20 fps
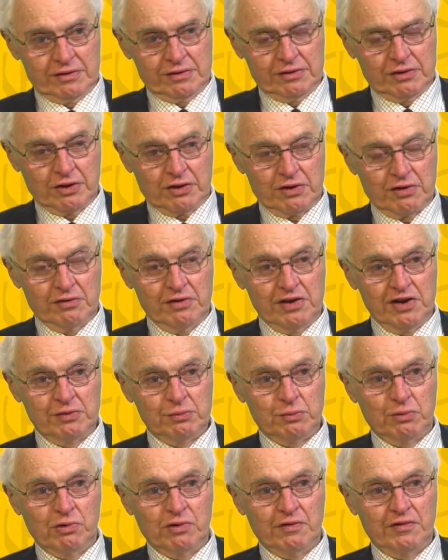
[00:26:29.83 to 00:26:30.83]
the
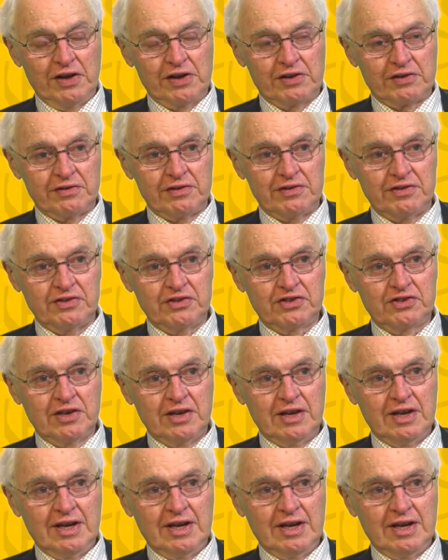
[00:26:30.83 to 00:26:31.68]
Korean War veterans,